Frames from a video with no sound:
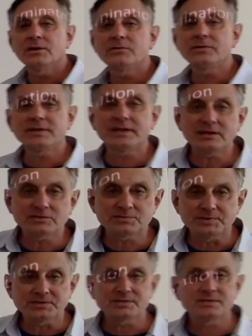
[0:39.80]
For the
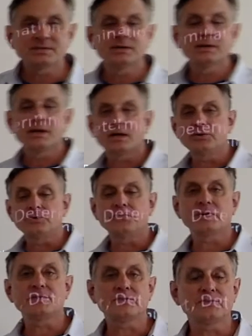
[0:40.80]
announcements, don't
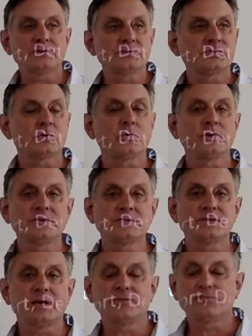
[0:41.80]
forget that there's a
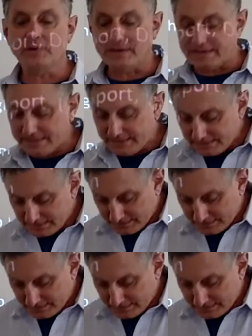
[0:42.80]
quiz on Friday.